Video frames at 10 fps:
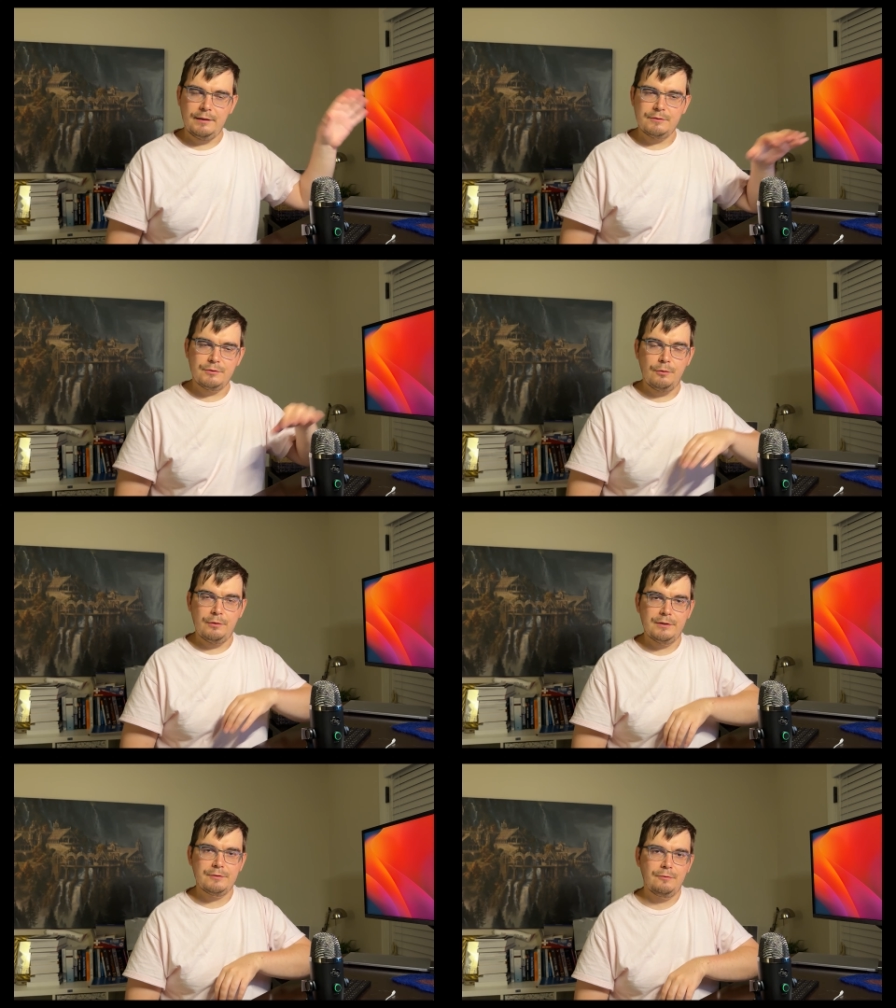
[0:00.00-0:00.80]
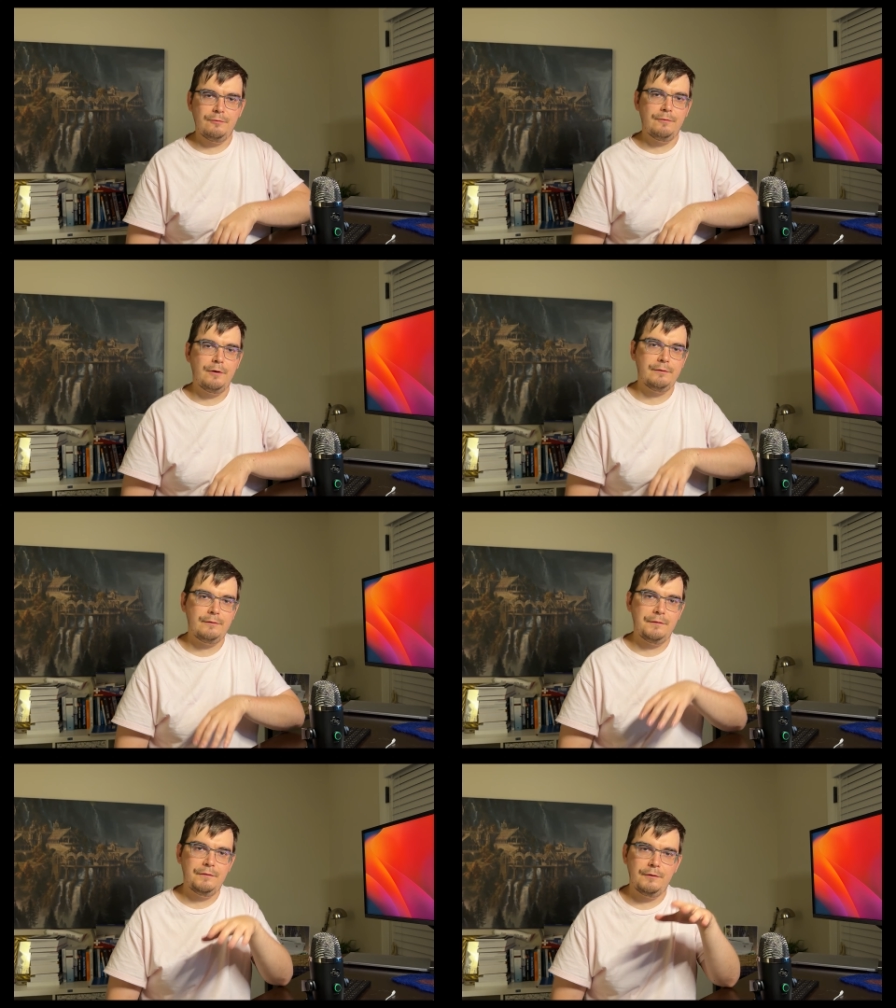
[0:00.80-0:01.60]
and so on and so
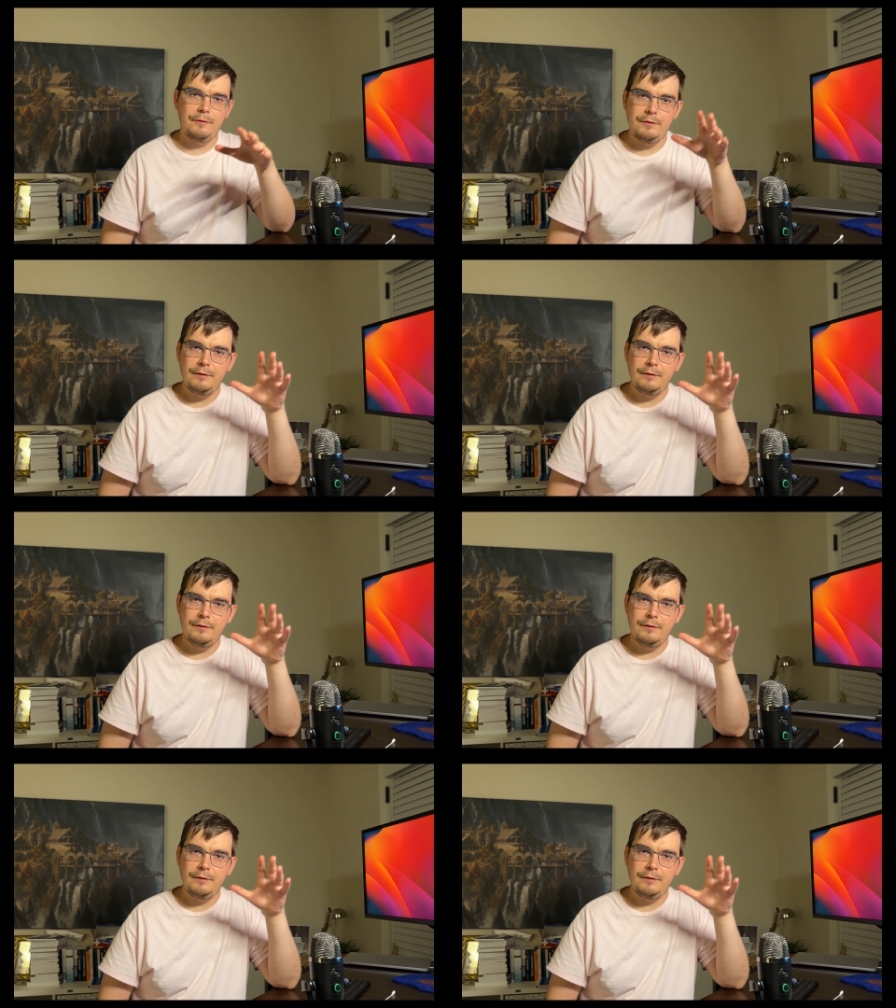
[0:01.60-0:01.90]
forth and so